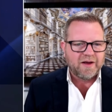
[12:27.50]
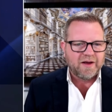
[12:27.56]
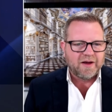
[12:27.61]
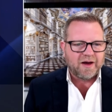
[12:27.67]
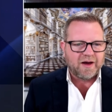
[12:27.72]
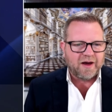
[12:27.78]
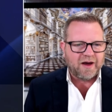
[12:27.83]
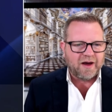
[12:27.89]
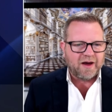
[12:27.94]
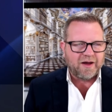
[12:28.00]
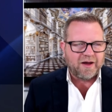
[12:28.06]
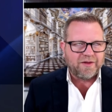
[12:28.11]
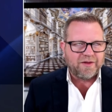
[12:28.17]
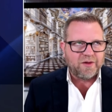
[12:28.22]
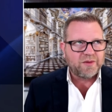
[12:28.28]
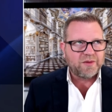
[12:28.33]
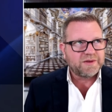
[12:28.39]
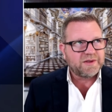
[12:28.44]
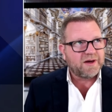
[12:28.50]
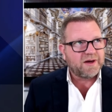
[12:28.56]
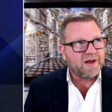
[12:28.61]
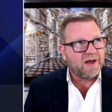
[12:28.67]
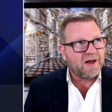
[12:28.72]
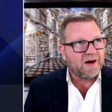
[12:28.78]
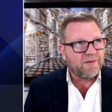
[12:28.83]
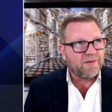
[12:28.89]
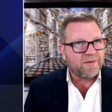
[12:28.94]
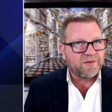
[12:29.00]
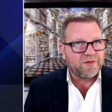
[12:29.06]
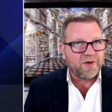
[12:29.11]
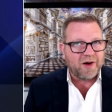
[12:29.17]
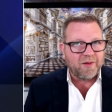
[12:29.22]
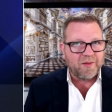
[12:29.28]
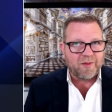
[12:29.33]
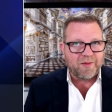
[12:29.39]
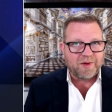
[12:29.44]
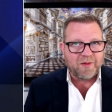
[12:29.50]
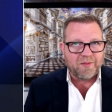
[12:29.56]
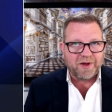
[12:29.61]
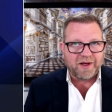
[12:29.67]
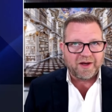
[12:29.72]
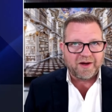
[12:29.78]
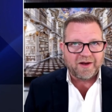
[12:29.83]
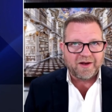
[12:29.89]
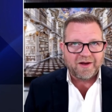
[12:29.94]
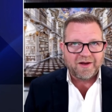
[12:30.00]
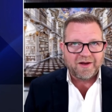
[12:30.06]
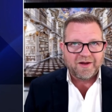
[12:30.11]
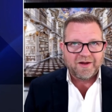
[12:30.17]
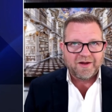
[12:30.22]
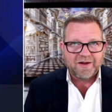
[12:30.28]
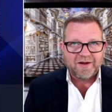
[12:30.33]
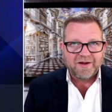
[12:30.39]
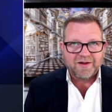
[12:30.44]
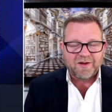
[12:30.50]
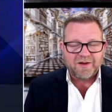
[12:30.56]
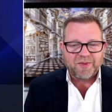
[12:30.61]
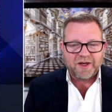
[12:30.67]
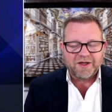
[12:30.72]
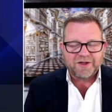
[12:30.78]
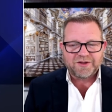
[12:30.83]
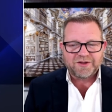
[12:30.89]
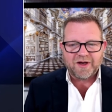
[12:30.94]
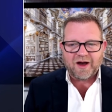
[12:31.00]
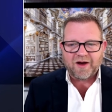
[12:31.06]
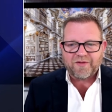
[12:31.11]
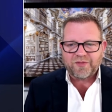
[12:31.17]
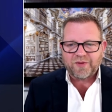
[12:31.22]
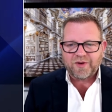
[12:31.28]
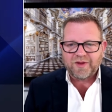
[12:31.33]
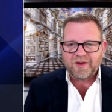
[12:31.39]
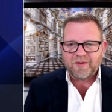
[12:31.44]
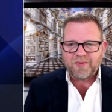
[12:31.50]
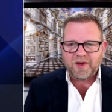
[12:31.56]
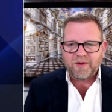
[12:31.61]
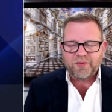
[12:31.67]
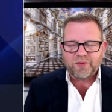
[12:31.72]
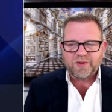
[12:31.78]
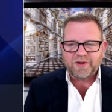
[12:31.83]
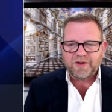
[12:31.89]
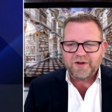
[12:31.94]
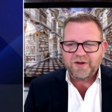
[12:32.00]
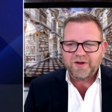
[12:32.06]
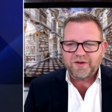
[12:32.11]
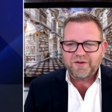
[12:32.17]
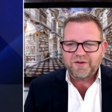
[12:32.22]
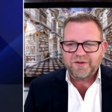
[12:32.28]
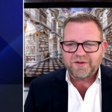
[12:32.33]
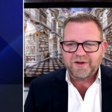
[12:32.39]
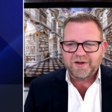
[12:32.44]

Uh, there was, God, I'm trying to remember the big the big software that people would use.